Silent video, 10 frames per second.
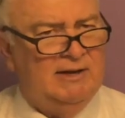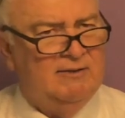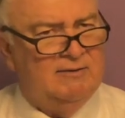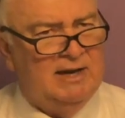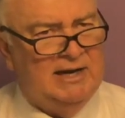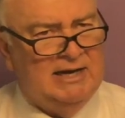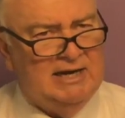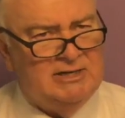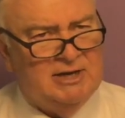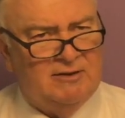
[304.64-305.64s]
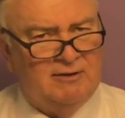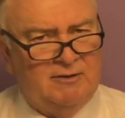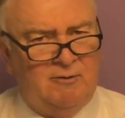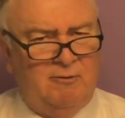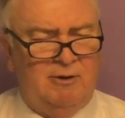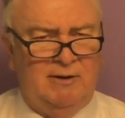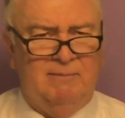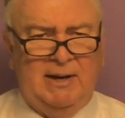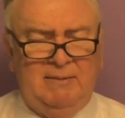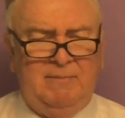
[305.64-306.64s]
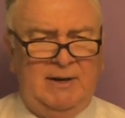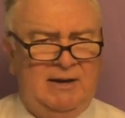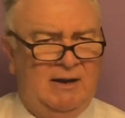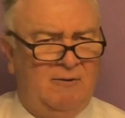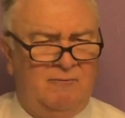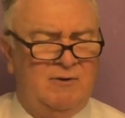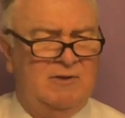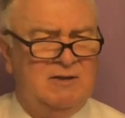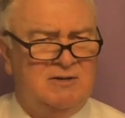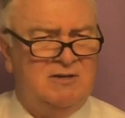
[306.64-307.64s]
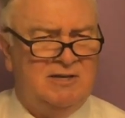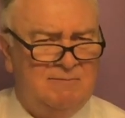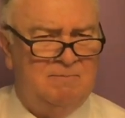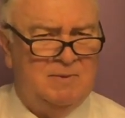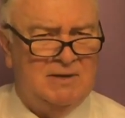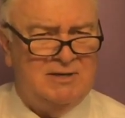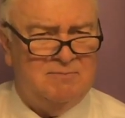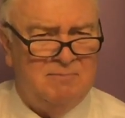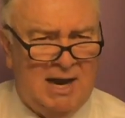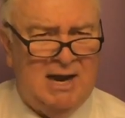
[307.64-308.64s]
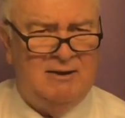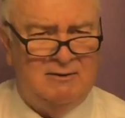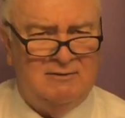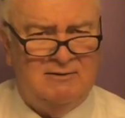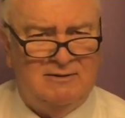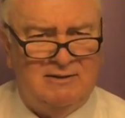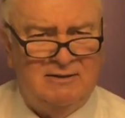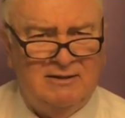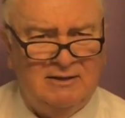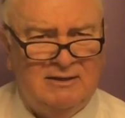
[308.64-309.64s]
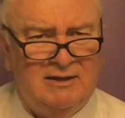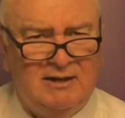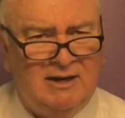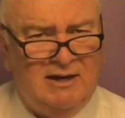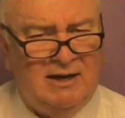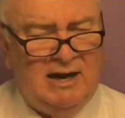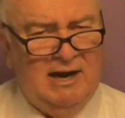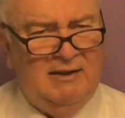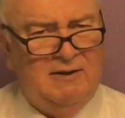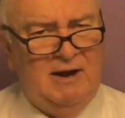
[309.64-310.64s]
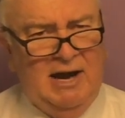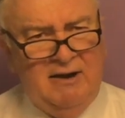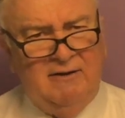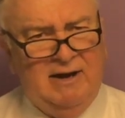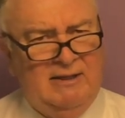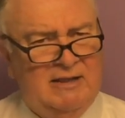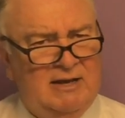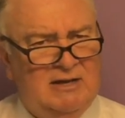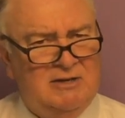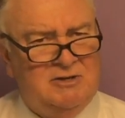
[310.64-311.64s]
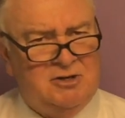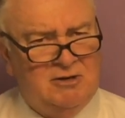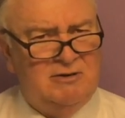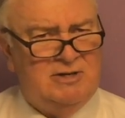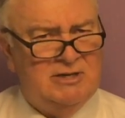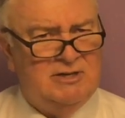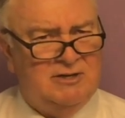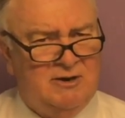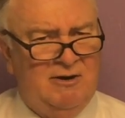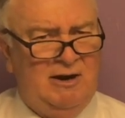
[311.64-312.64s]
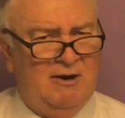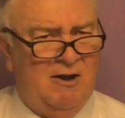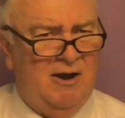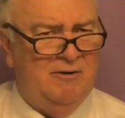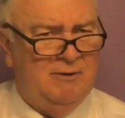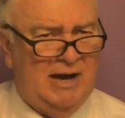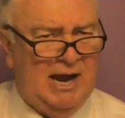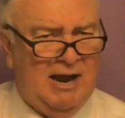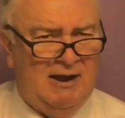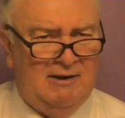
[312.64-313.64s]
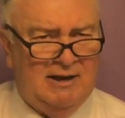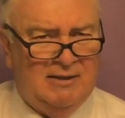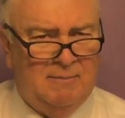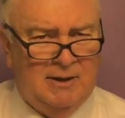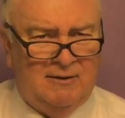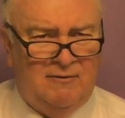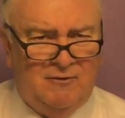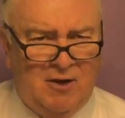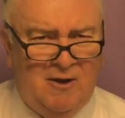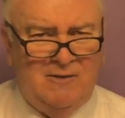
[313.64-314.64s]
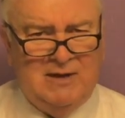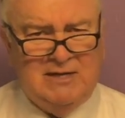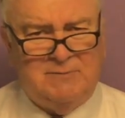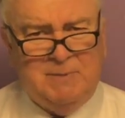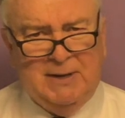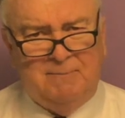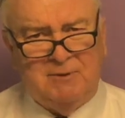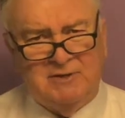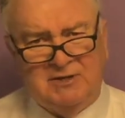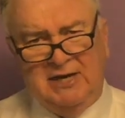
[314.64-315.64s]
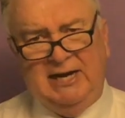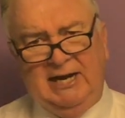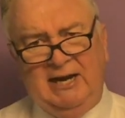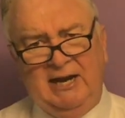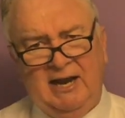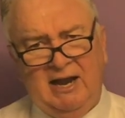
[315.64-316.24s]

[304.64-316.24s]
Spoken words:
they're taking each other to court maybe over the simplest matters. And they're airing the church's dirty laundry out in the middle of all these people to see.